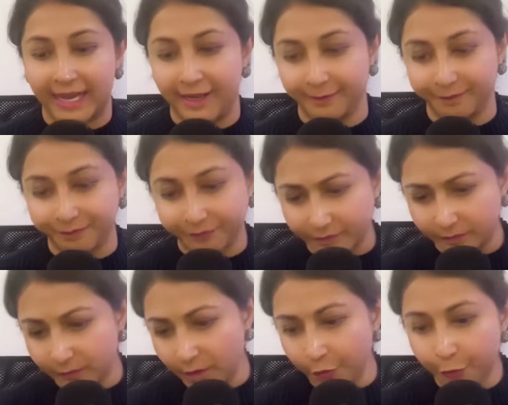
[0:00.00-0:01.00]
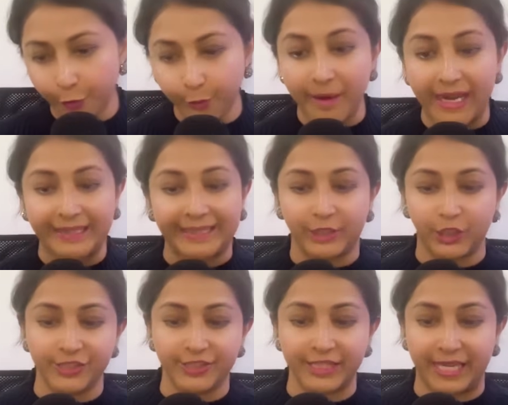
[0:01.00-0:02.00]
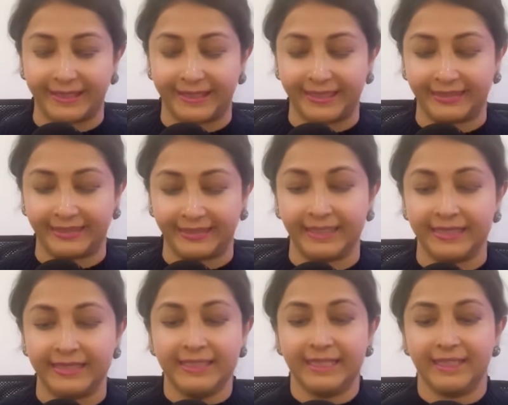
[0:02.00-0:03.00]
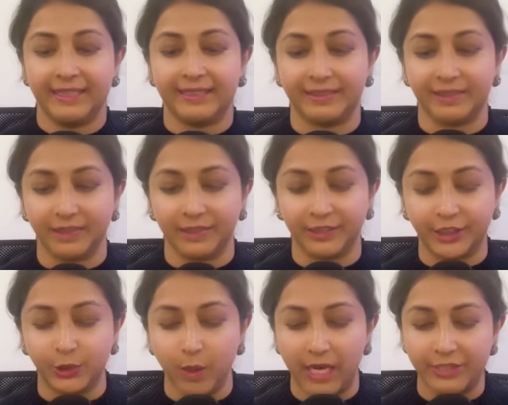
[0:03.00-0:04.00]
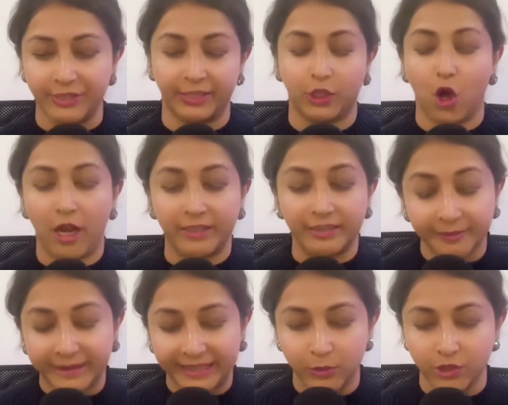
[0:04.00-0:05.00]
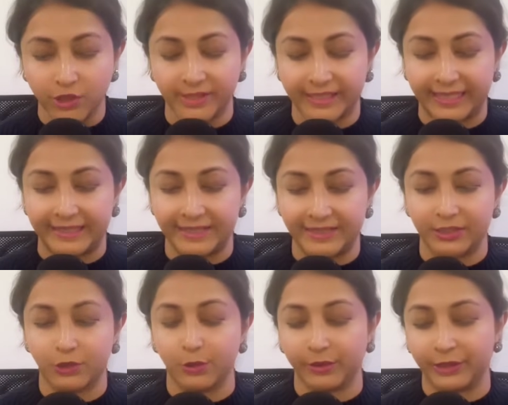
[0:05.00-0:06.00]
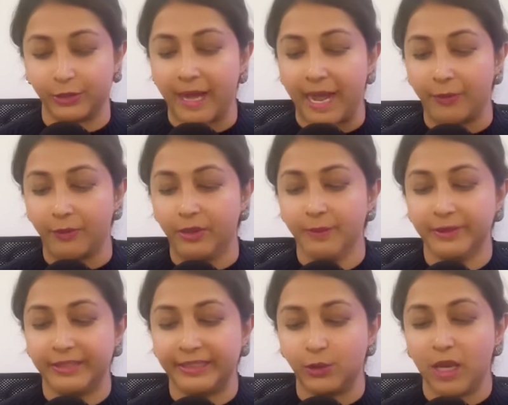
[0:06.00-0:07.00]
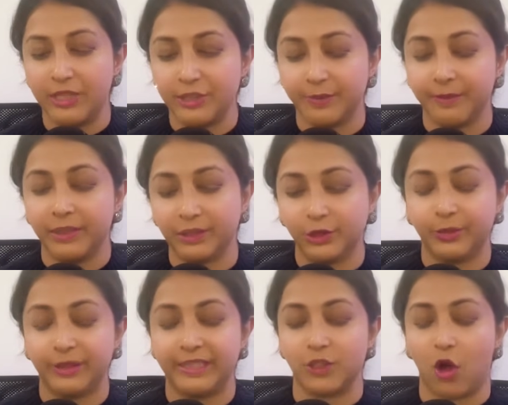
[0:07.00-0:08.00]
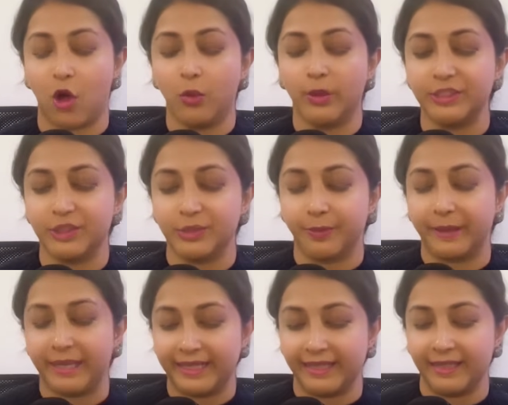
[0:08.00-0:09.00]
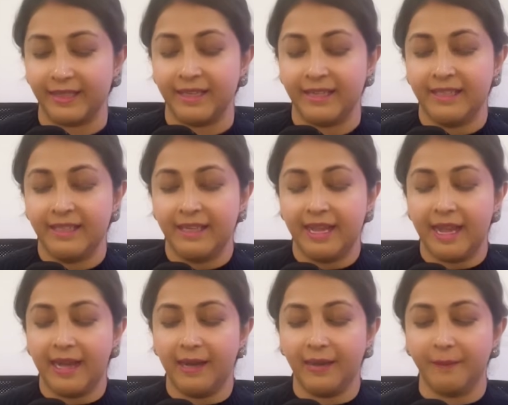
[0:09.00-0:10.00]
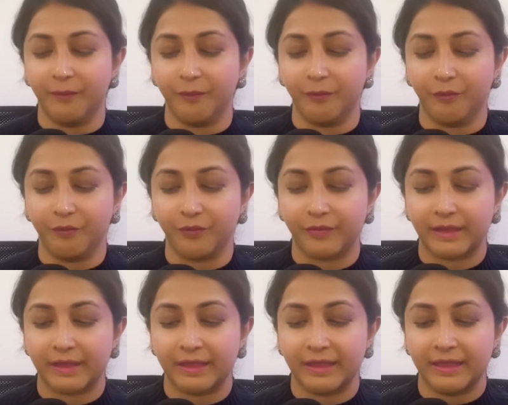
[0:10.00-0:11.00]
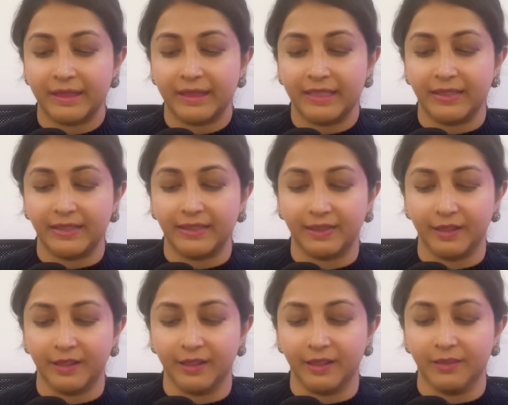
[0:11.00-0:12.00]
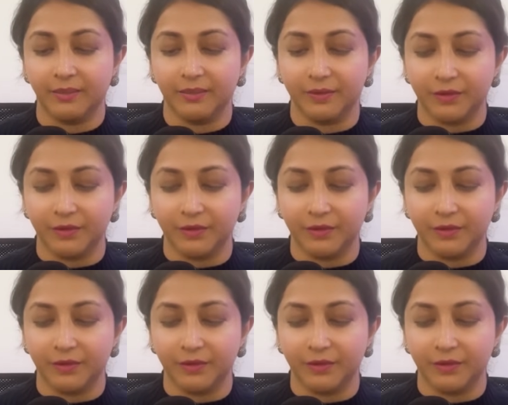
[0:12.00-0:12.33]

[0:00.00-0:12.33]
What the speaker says: And for many years, I think the US economy was seen as its real power, but the US military has always been um, the